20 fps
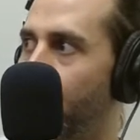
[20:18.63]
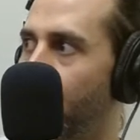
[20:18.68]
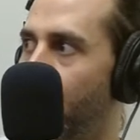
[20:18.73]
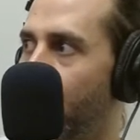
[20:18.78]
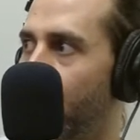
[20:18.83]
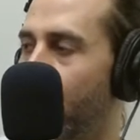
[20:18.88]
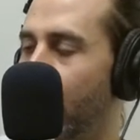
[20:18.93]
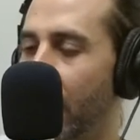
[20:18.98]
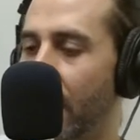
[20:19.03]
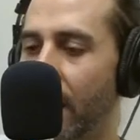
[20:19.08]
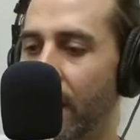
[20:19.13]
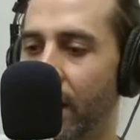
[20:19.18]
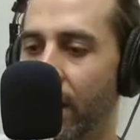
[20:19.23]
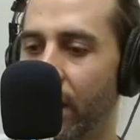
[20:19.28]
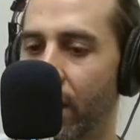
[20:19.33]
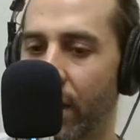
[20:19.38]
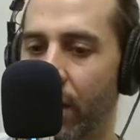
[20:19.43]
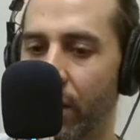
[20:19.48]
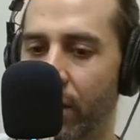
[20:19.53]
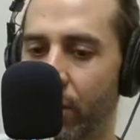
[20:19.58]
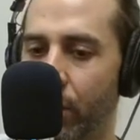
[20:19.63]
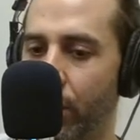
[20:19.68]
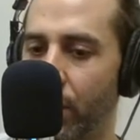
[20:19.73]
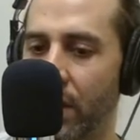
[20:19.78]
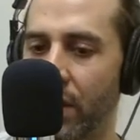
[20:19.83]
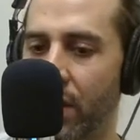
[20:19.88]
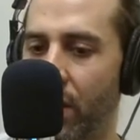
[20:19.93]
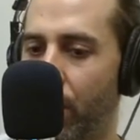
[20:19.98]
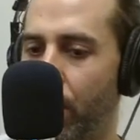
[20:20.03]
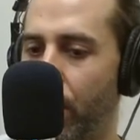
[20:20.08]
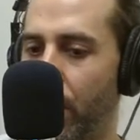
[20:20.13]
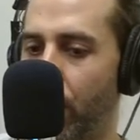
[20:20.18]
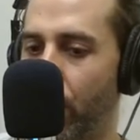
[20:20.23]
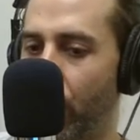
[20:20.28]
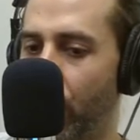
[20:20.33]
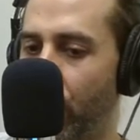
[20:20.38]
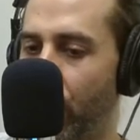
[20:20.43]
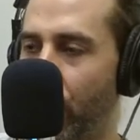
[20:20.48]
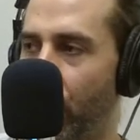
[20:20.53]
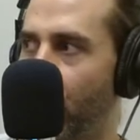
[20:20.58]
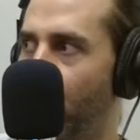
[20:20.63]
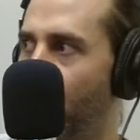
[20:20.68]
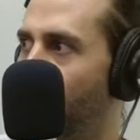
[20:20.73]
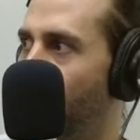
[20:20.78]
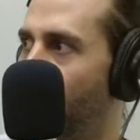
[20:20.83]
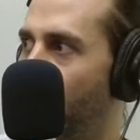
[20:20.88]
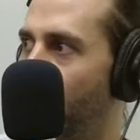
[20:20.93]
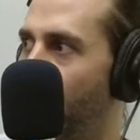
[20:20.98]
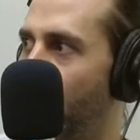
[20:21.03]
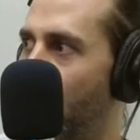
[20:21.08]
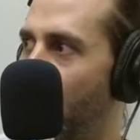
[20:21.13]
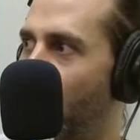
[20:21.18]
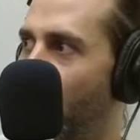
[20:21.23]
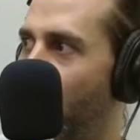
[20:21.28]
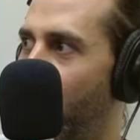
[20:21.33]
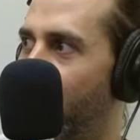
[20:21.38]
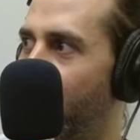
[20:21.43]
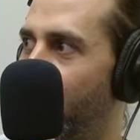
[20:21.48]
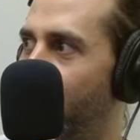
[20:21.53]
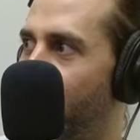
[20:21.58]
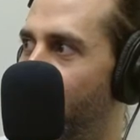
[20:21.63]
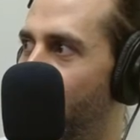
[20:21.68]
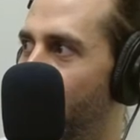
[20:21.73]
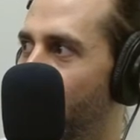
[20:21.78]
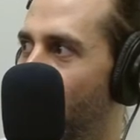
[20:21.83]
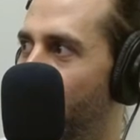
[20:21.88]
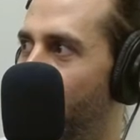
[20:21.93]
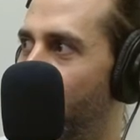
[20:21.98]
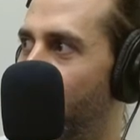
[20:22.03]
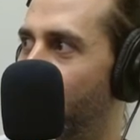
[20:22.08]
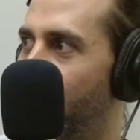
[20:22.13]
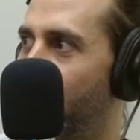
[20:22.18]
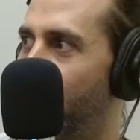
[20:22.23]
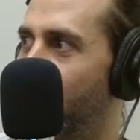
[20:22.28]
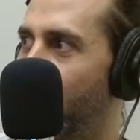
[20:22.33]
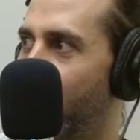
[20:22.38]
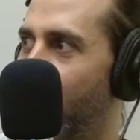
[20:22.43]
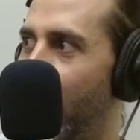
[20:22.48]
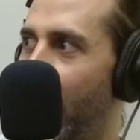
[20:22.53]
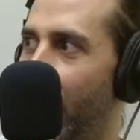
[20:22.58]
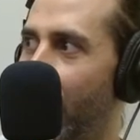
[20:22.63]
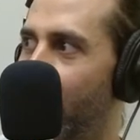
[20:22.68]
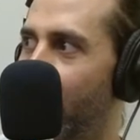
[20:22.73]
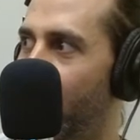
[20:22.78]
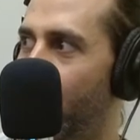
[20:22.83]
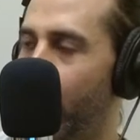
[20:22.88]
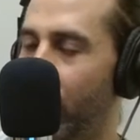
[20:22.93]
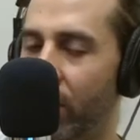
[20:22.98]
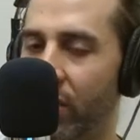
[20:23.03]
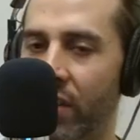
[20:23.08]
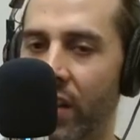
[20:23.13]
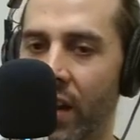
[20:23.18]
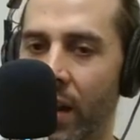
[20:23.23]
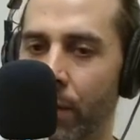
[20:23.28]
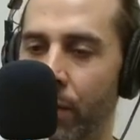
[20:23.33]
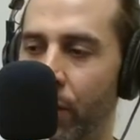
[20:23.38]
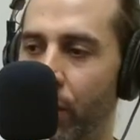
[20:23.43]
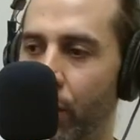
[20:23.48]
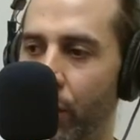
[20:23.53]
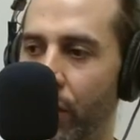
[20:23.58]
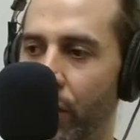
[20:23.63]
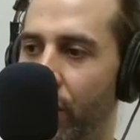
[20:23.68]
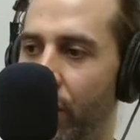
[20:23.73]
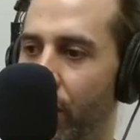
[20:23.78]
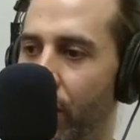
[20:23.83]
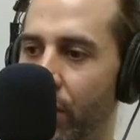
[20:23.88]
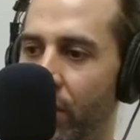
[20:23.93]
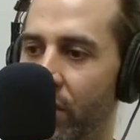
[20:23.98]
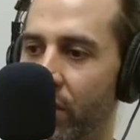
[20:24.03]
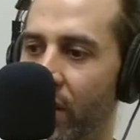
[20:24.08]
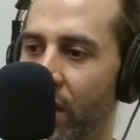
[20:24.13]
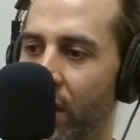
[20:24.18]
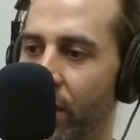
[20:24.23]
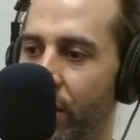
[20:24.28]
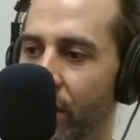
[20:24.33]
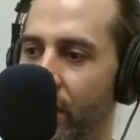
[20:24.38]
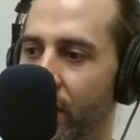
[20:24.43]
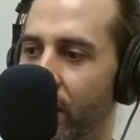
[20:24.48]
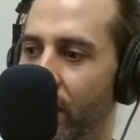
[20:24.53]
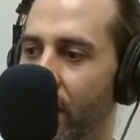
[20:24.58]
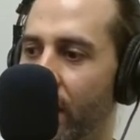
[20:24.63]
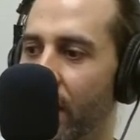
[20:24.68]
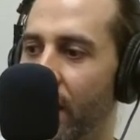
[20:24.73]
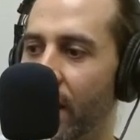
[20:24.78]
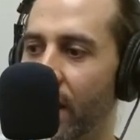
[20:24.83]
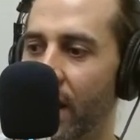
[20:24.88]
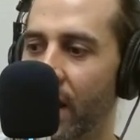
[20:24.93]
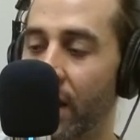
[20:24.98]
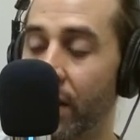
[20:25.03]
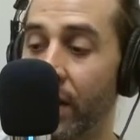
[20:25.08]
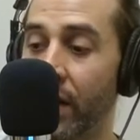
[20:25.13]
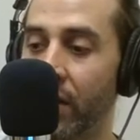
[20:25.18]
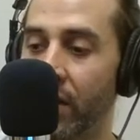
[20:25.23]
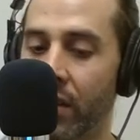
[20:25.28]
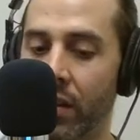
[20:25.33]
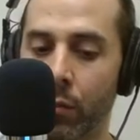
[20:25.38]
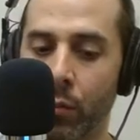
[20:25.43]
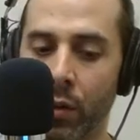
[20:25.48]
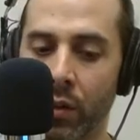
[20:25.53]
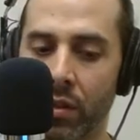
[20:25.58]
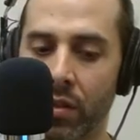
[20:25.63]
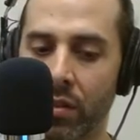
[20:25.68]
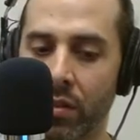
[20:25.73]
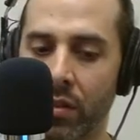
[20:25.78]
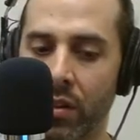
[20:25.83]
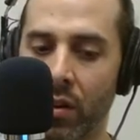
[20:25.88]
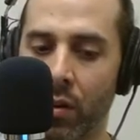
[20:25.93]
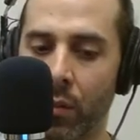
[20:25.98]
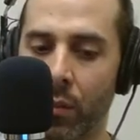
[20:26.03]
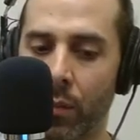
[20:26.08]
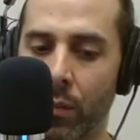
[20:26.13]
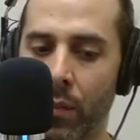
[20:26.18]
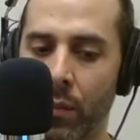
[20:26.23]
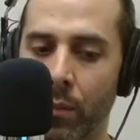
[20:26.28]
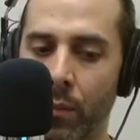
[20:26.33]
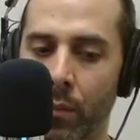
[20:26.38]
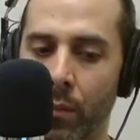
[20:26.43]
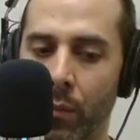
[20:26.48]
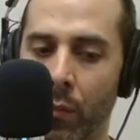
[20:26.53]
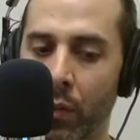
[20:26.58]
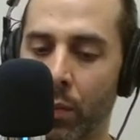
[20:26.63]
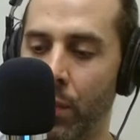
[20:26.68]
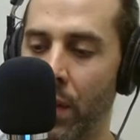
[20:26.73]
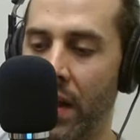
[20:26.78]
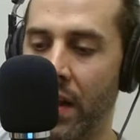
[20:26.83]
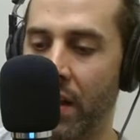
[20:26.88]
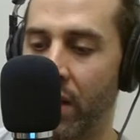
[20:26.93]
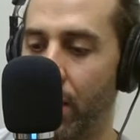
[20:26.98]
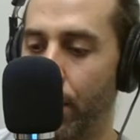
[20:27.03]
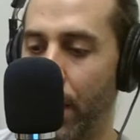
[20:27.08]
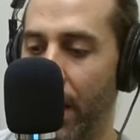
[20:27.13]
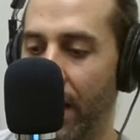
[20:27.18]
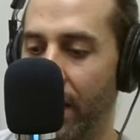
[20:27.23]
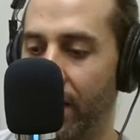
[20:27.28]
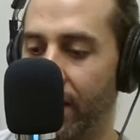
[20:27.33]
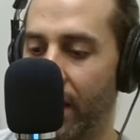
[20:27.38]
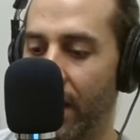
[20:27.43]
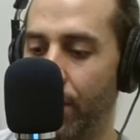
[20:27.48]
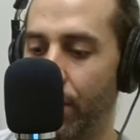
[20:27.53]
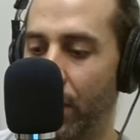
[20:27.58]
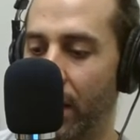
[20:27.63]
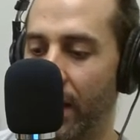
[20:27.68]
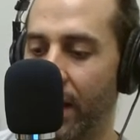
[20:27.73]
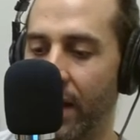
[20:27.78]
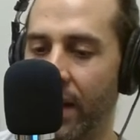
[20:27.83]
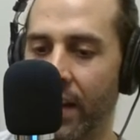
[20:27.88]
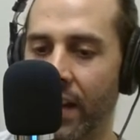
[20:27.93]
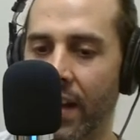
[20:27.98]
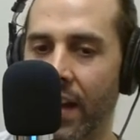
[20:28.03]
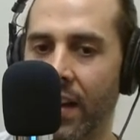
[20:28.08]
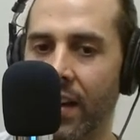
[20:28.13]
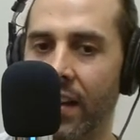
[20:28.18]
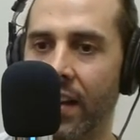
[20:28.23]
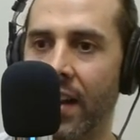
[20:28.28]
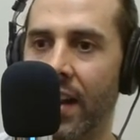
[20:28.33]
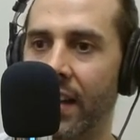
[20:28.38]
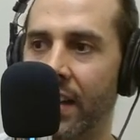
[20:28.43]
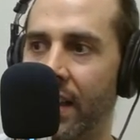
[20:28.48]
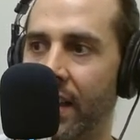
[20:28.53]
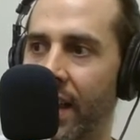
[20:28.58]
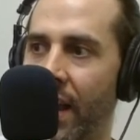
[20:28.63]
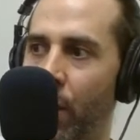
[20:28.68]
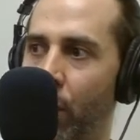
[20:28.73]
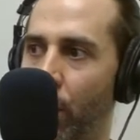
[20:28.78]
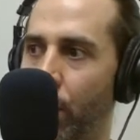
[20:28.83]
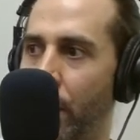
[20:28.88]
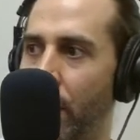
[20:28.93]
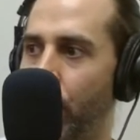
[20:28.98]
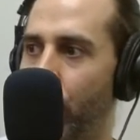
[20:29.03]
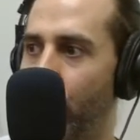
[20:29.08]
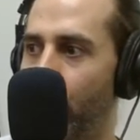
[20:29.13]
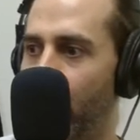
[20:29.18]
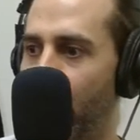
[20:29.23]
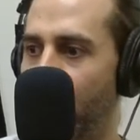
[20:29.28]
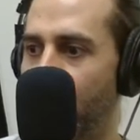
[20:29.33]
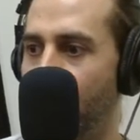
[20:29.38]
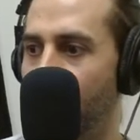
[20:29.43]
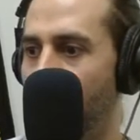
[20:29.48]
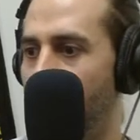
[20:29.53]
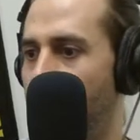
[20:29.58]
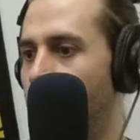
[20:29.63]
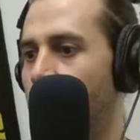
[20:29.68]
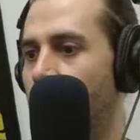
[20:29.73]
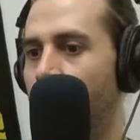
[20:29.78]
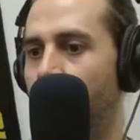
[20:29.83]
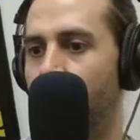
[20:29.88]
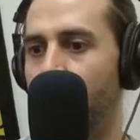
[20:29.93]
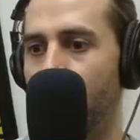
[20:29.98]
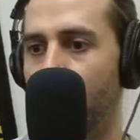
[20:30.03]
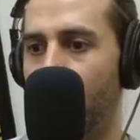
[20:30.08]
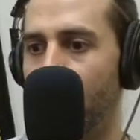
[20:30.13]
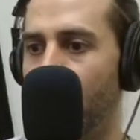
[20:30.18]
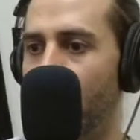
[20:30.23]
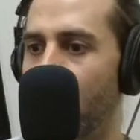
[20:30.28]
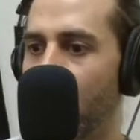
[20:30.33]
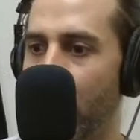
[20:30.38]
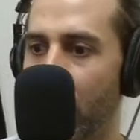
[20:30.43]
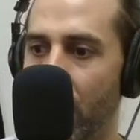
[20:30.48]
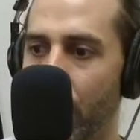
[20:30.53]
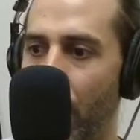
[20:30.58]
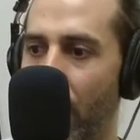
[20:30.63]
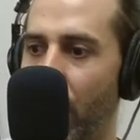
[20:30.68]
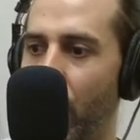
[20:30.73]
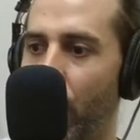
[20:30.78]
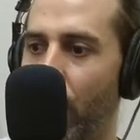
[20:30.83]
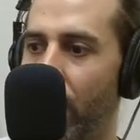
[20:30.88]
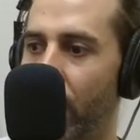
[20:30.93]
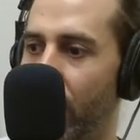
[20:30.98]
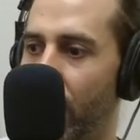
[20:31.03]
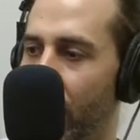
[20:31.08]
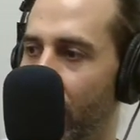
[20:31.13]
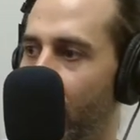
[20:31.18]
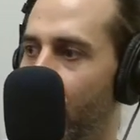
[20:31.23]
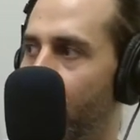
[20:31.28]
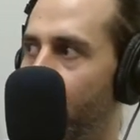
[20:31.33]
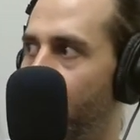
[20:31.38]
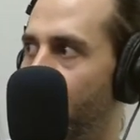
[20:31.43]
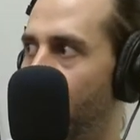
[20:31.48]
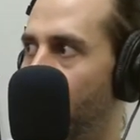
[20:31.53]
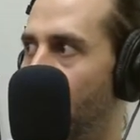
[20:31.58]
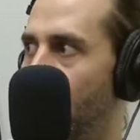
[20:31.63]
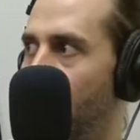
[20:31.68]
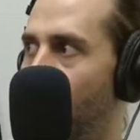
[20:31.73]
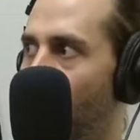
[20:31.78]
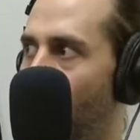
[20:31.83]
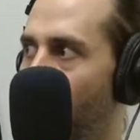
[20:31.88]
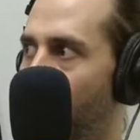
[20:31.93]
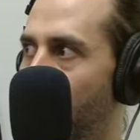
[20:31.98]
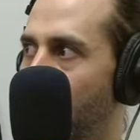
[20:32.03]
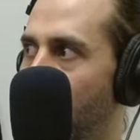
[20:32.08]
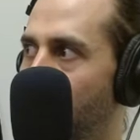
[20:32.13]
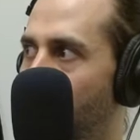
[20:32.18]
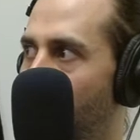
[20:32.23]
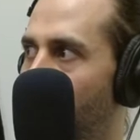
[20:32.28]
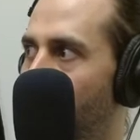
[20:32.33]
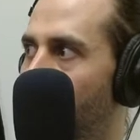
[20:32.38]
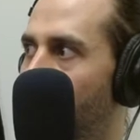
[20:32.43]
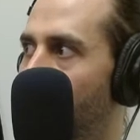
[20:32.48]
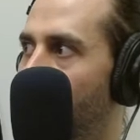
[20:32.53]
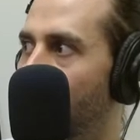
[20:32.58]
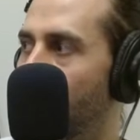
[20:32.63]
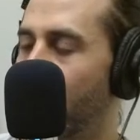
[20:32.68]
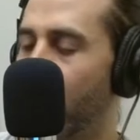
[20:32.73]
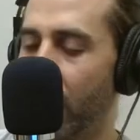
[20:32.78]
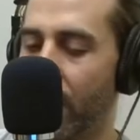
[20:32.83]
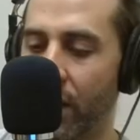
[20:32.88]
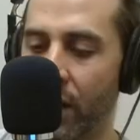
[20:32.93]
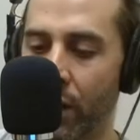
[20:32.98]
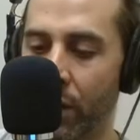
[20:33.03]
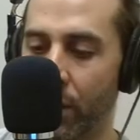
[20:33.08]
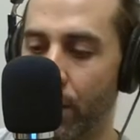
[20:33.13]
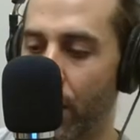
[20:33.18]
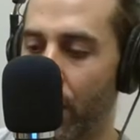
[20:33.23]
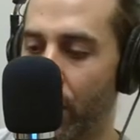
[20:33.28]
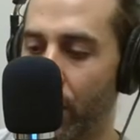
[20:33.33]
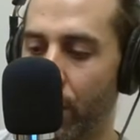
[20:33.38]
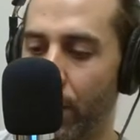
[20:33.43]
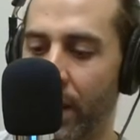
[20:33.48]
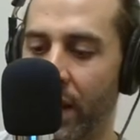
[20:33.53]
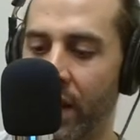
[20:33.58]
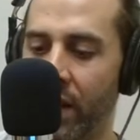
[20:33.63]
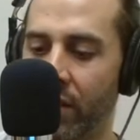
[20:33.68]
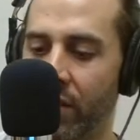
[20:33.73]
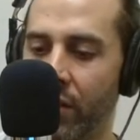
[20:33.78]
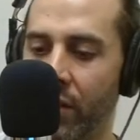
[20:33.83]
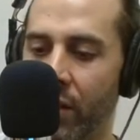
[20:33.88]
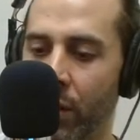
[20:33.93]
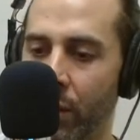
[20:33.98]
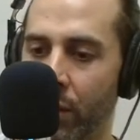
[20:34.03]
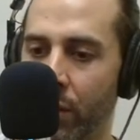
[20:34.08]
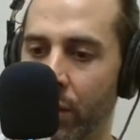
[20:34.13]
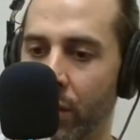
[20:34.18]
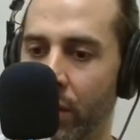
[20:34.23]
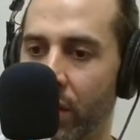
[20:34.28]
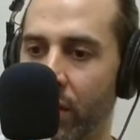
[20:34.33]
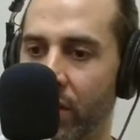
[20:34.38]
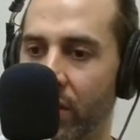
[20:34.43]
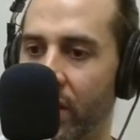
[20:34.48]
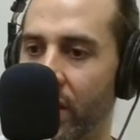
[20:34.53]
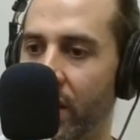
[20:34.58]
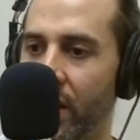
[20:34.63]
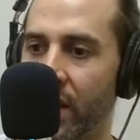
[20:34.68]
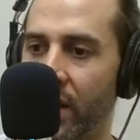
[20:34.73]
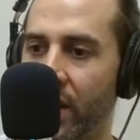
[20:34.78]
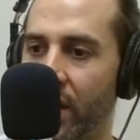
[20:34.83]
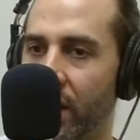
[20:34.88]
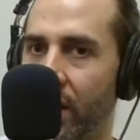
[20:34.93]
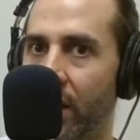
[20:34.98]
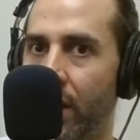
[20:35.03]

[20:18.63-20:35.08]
But, you know, that was, you know, people knew we'd maybe want to hit the gym up. They'd be like, Hey, I got something set up for you and stuff. And, and eventually with, you know, with any of the bands that I played and it kind of got to that where people like knew you were coming through, you might want to lift, you meet more people, you know, from other bands, you go through their city.